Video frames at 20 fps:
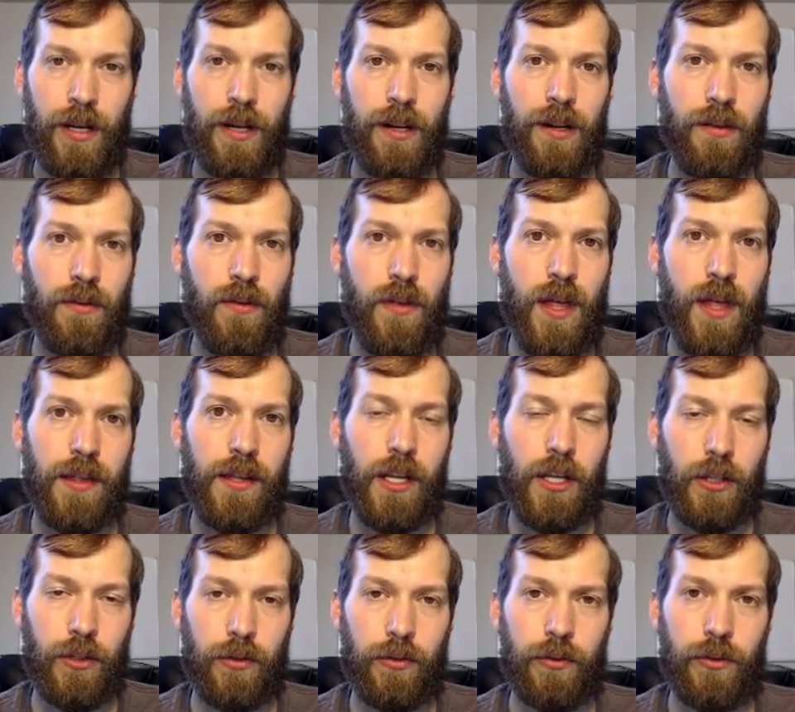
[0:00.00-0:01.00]
then the
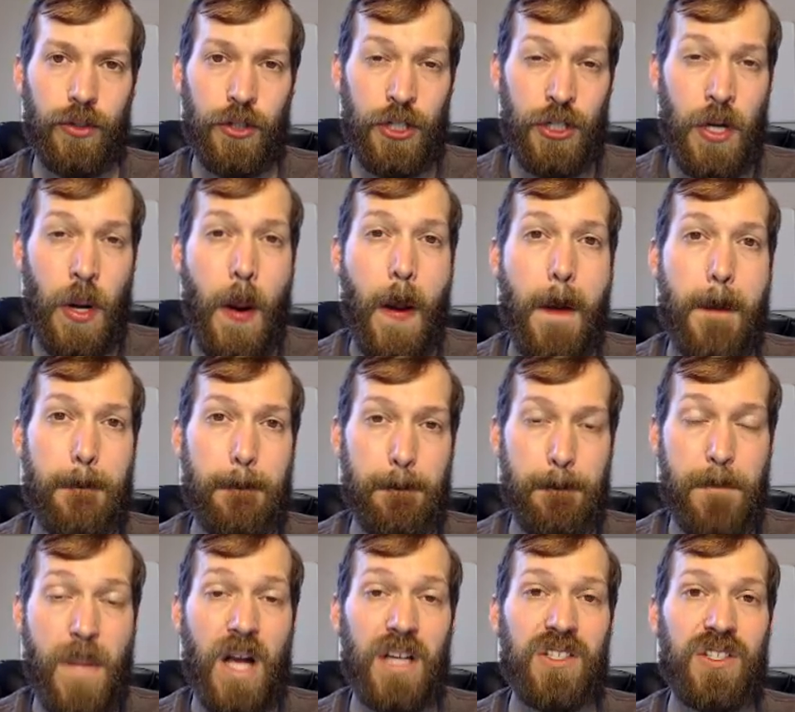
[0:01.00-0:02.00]
conclusion
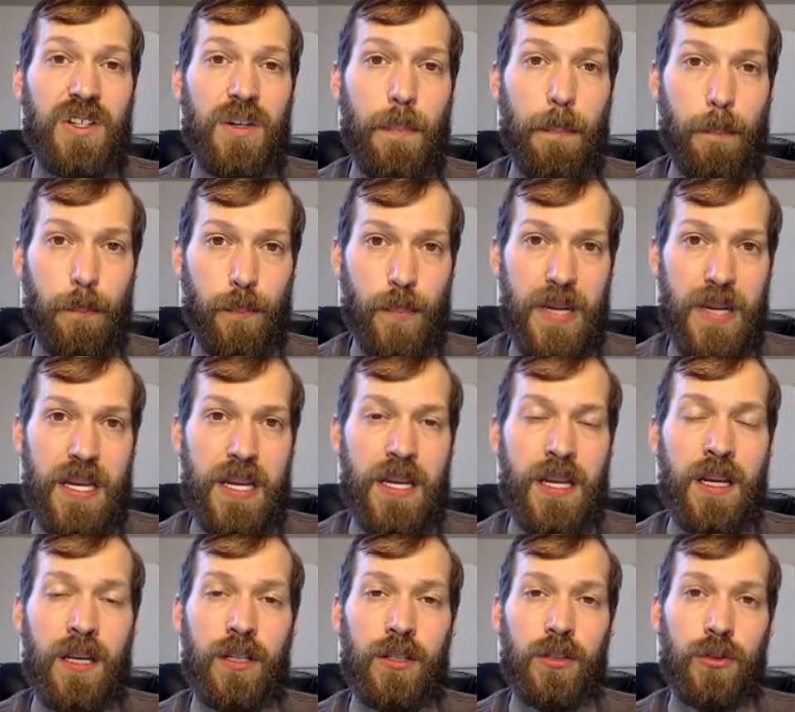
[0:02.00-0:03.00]
must be
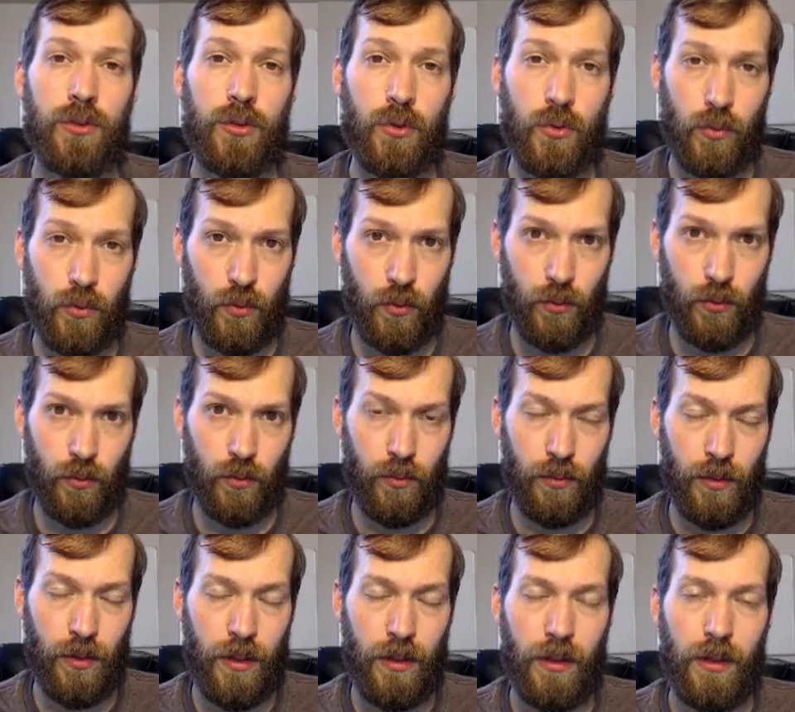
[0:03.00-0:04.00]
true.
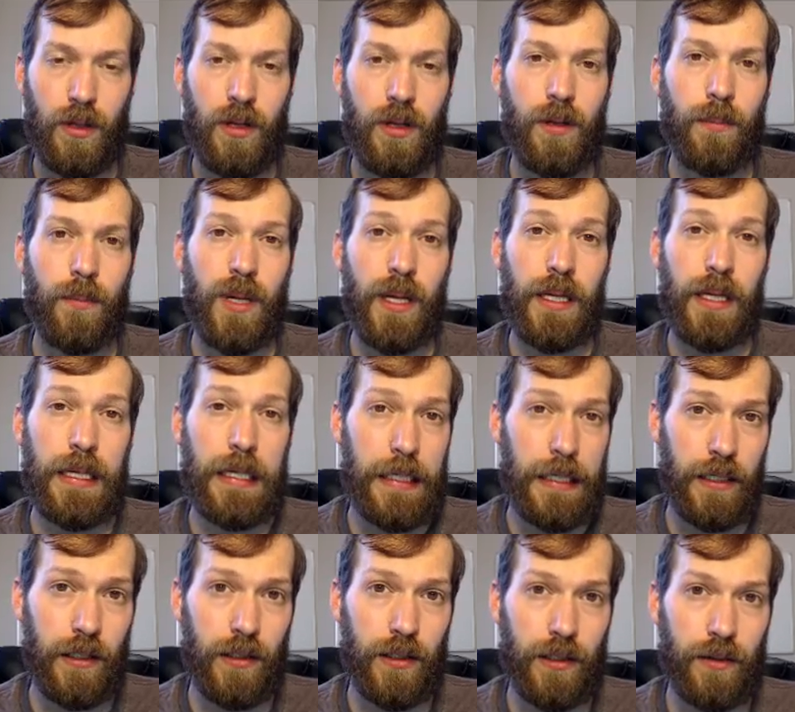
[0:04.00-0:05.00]
But
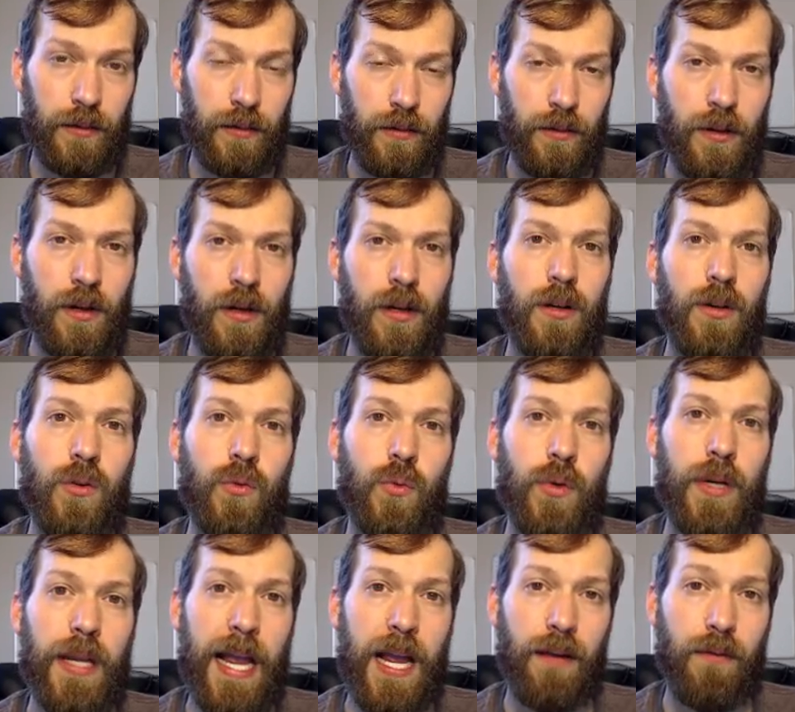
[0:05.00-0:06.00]
here, we
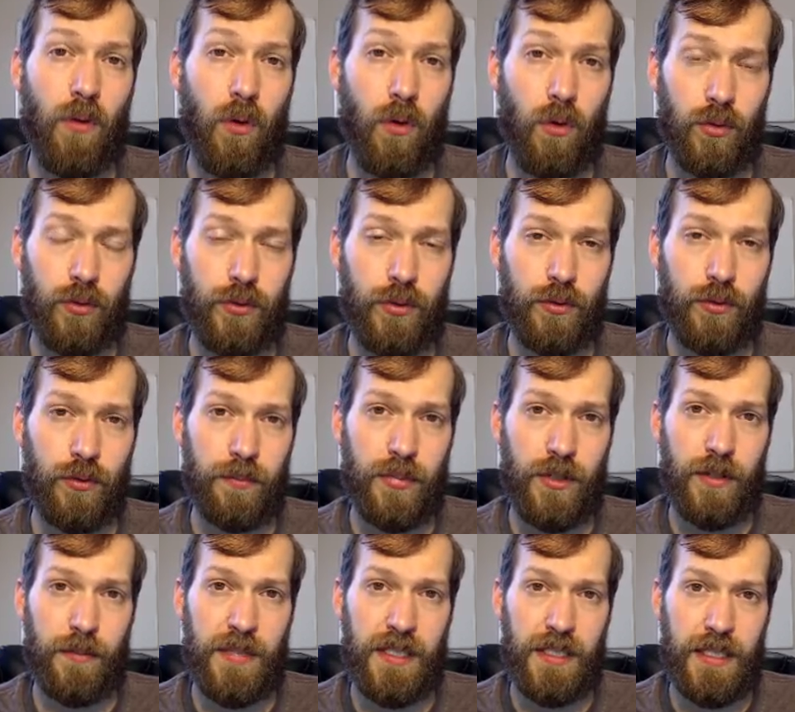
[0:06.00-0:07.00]
have all true
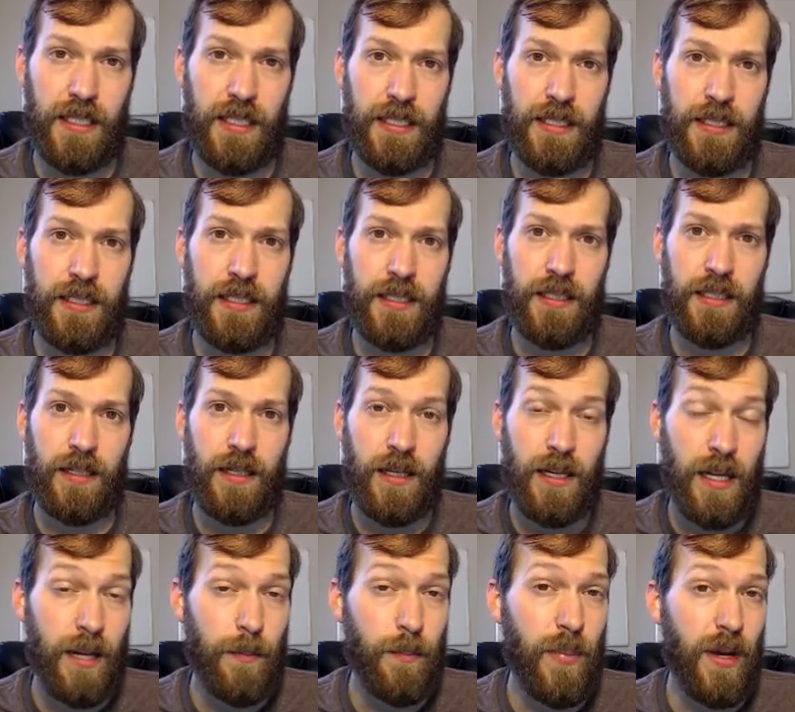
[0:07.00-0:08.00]
premises,
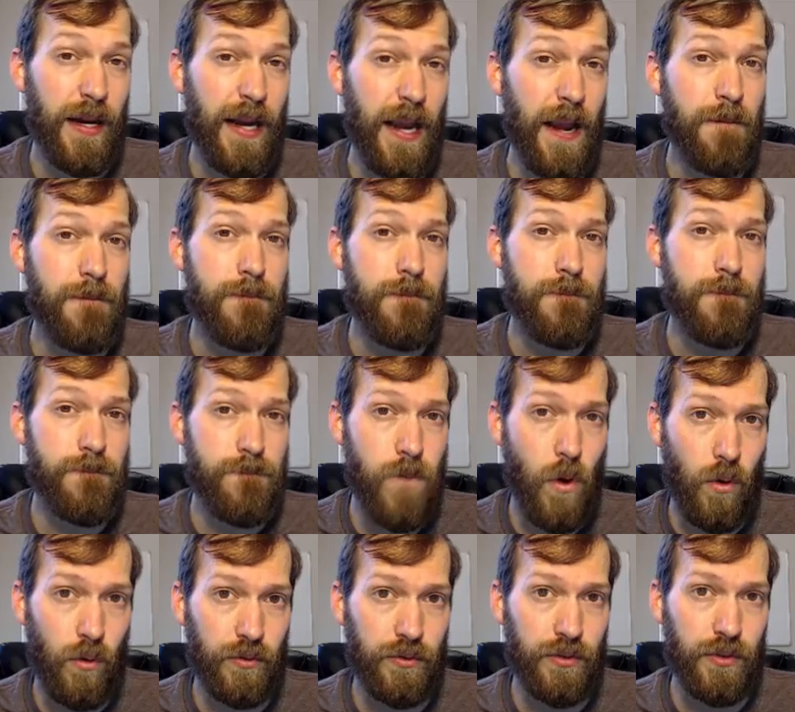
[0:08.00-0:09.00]
but a
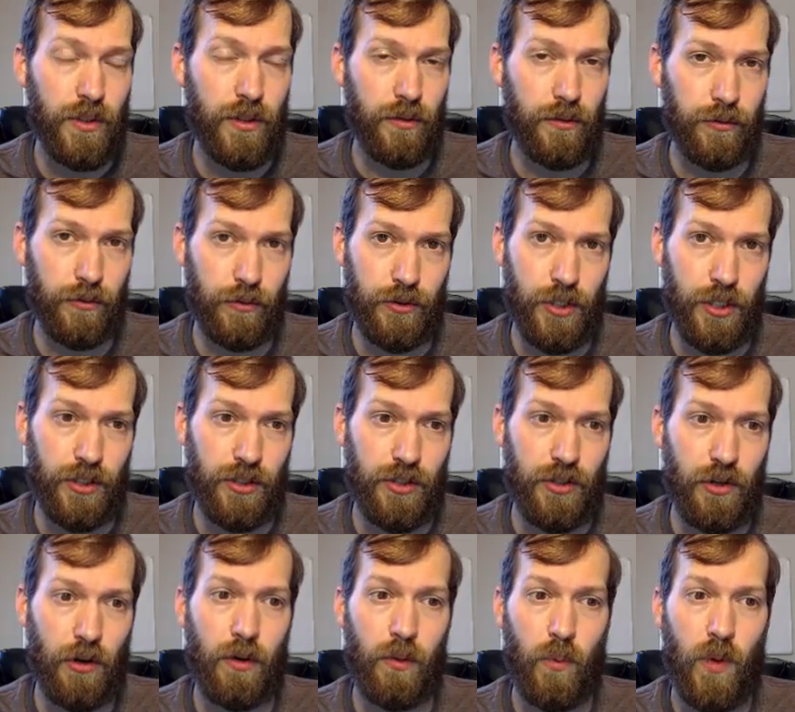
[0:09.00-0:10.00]
false conclusion.
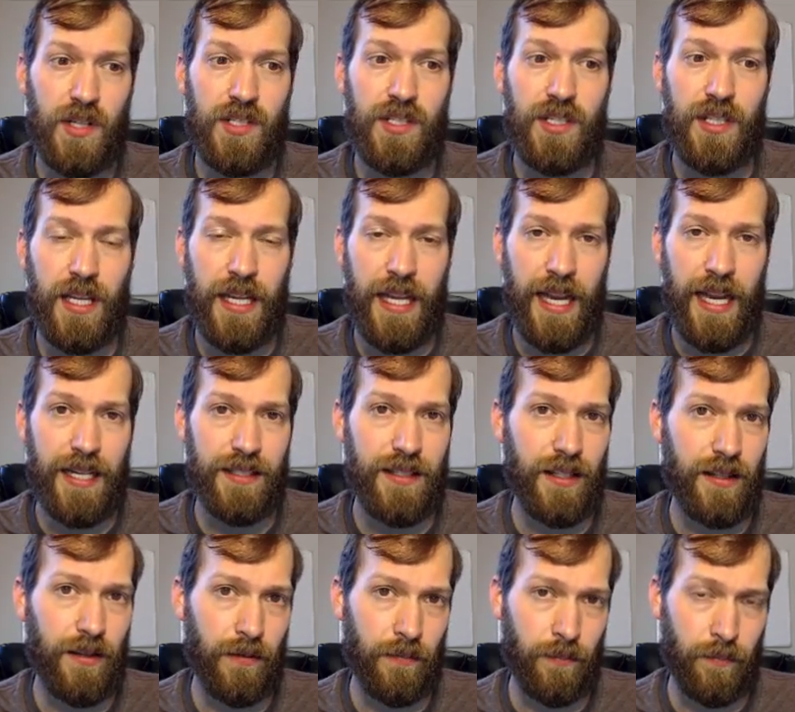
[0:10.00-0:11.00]
So it wasn't the case
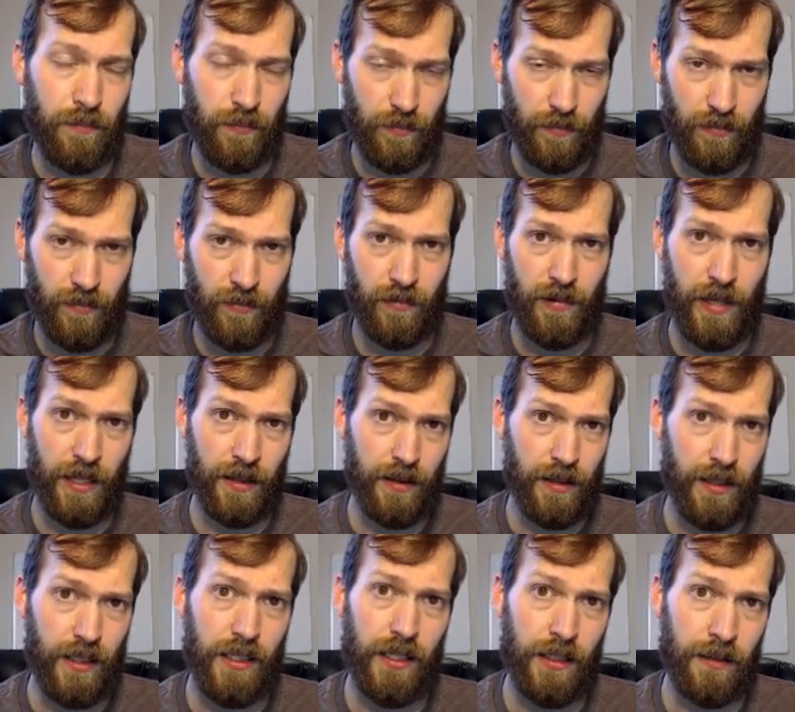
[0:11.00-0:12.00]
that
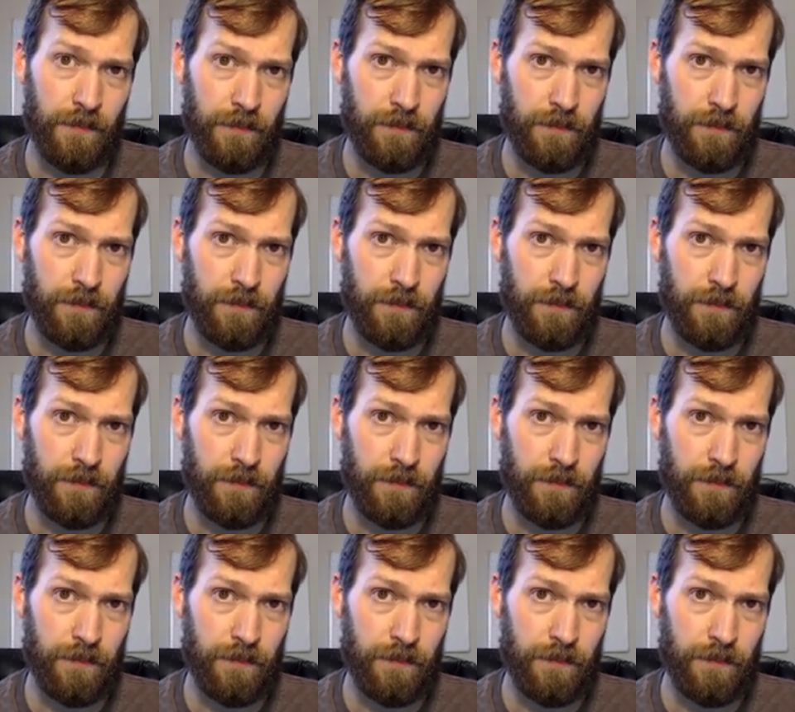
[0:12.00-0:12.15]
the